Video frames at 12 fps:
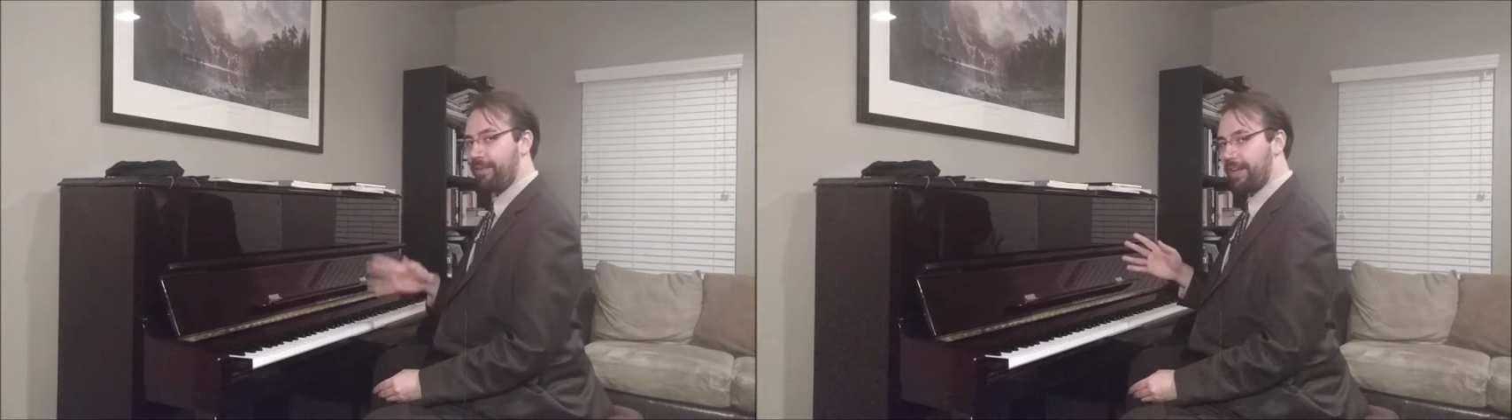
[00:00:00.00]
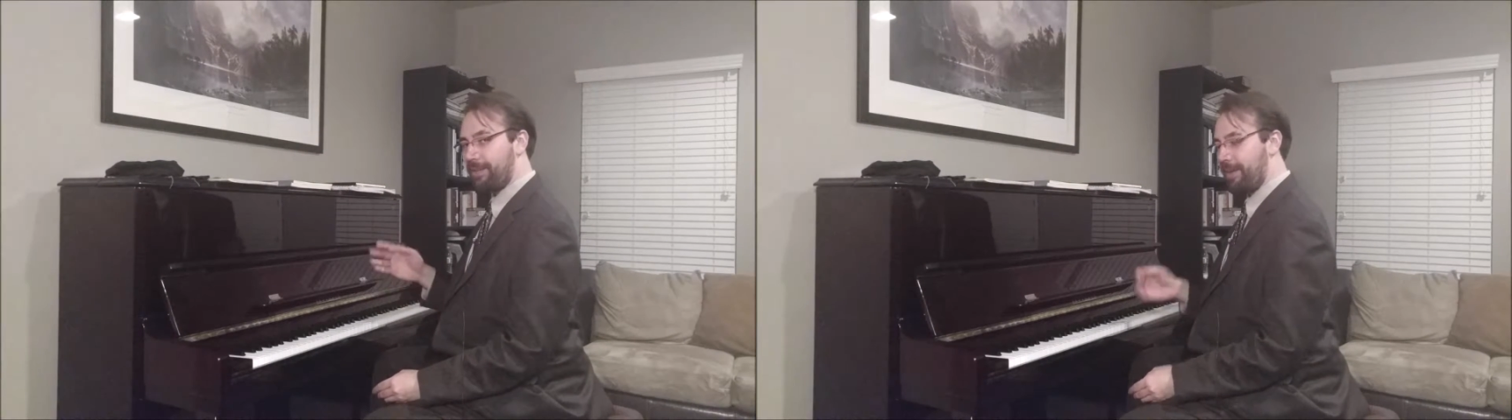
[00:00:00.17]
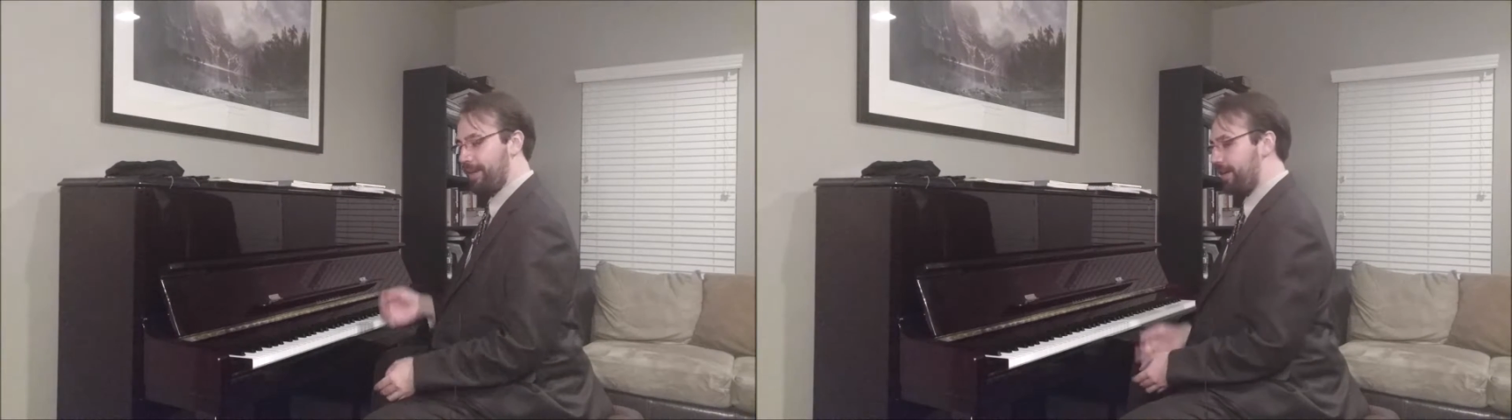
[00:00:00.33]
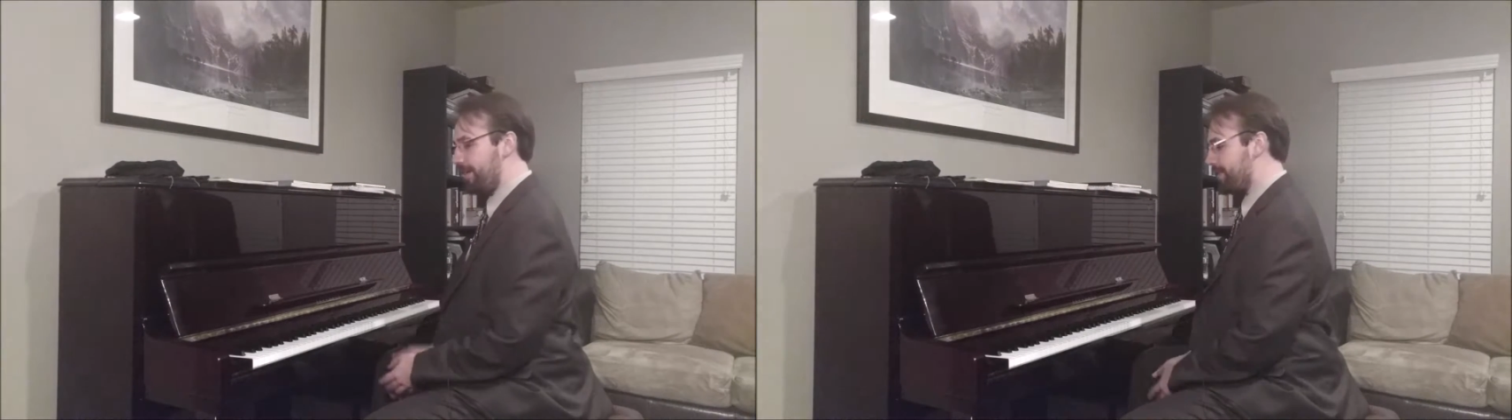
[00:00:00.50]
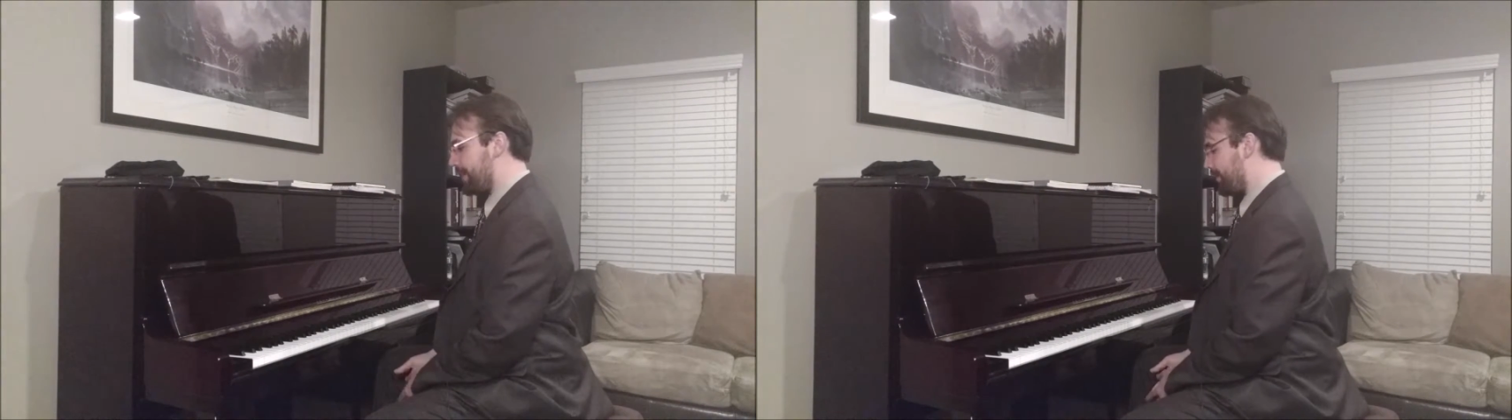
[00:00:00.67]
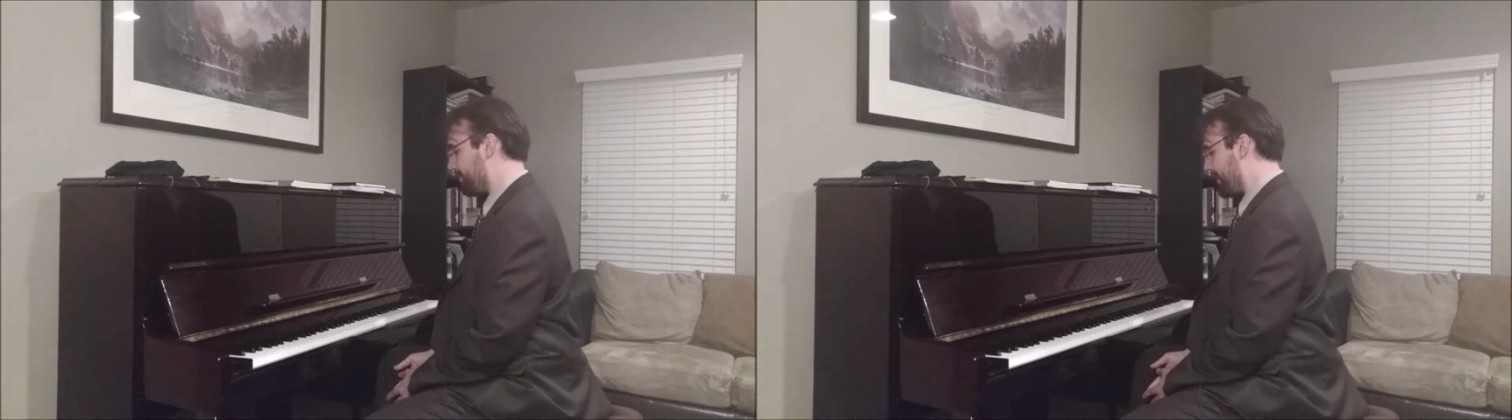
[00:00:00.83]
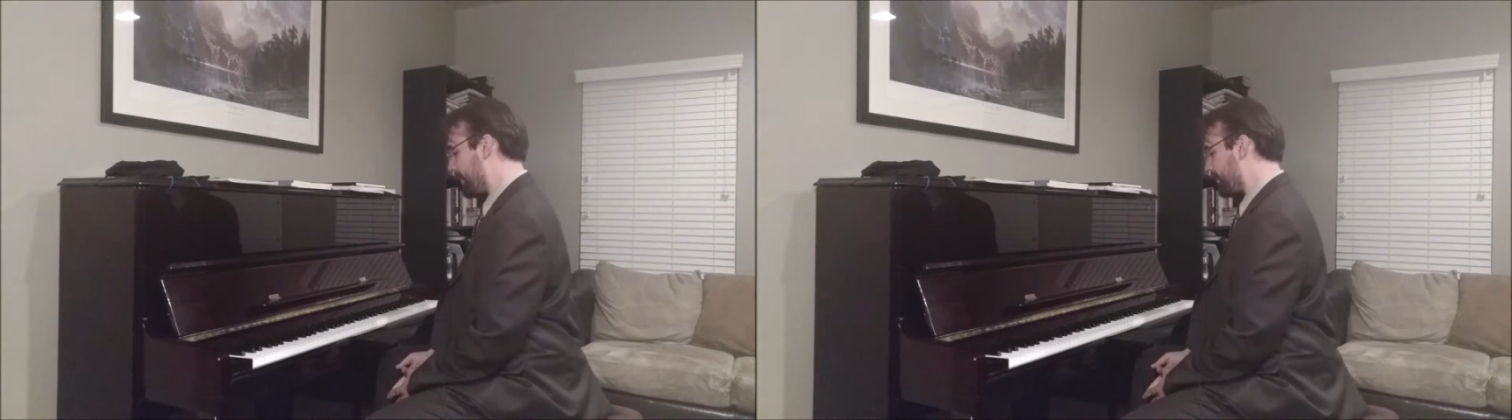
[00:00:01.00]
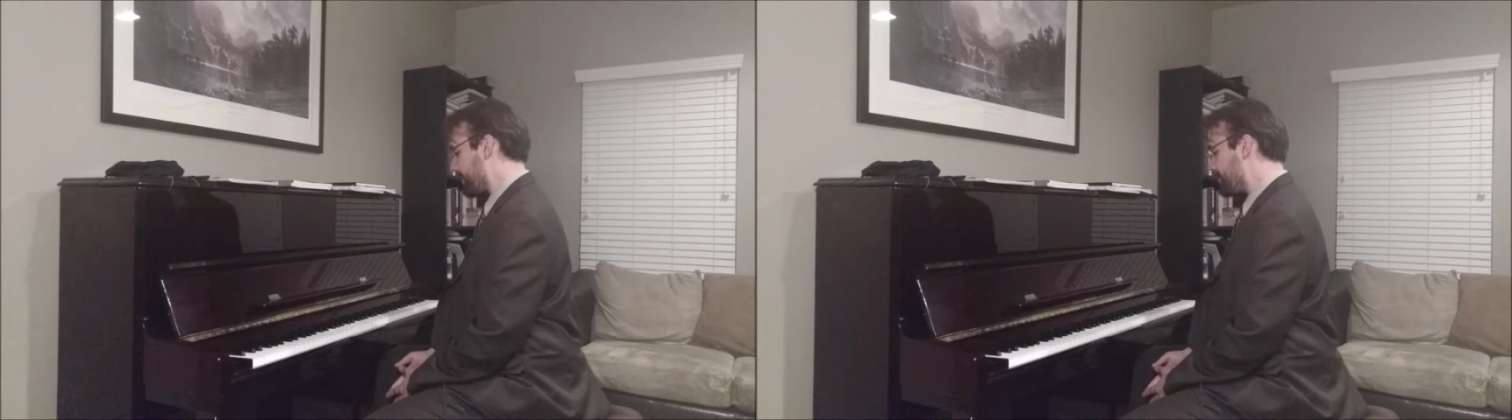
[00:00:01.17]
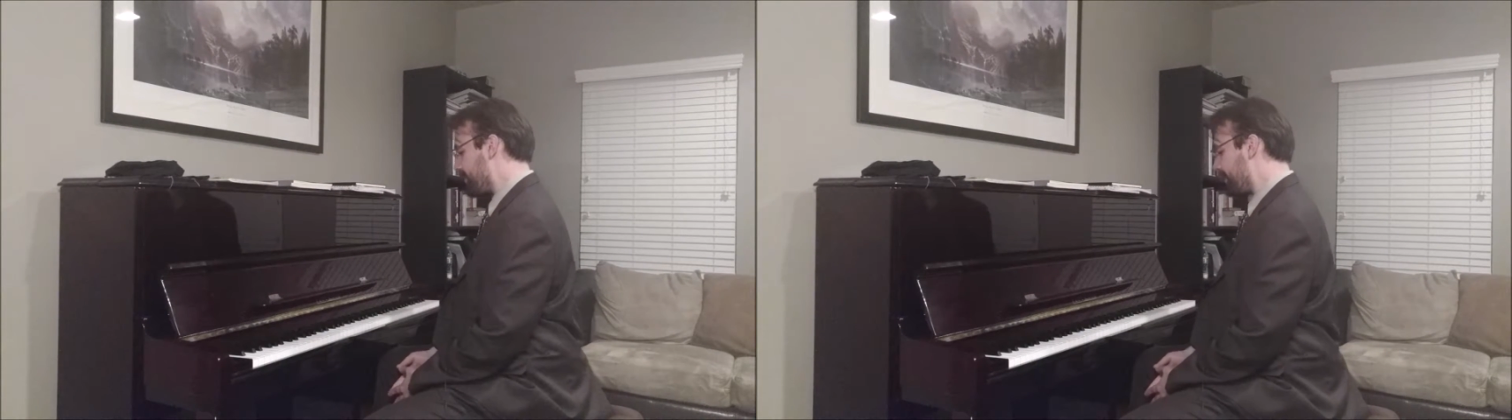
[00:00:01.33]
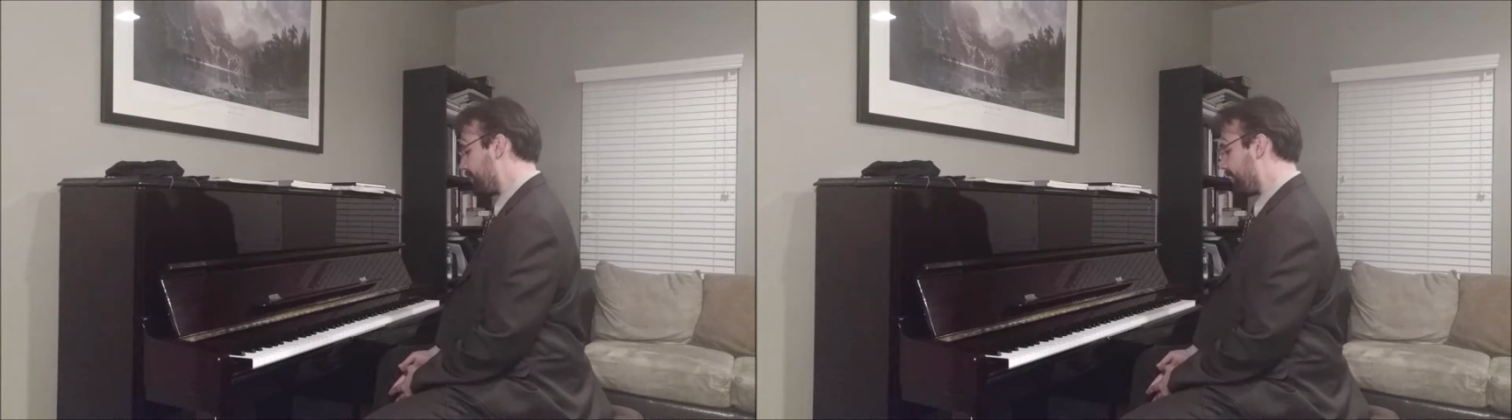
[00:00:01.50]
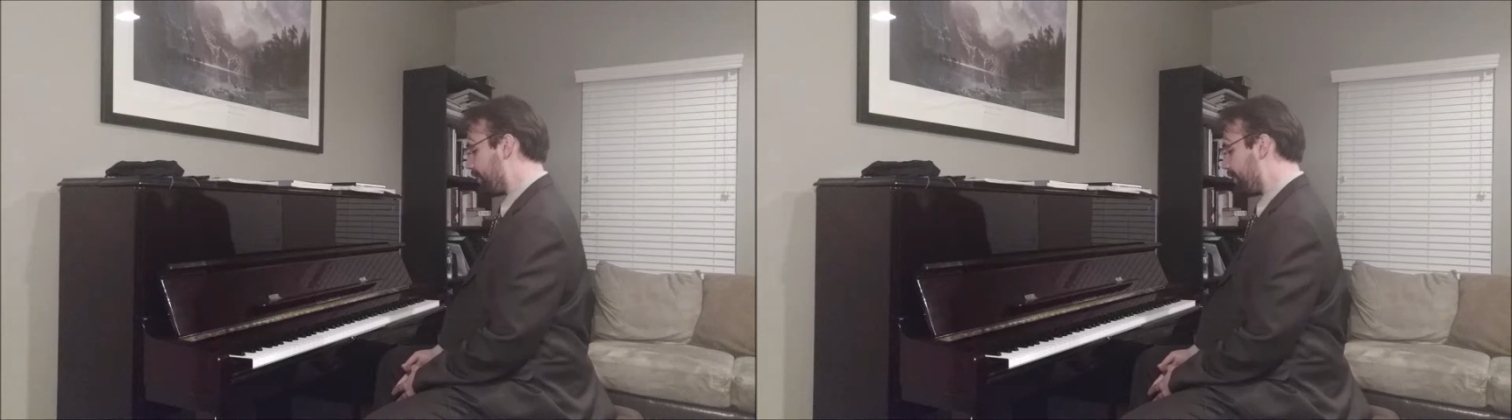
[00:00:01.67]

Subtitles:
Rachmaninoff Second Piano Concerto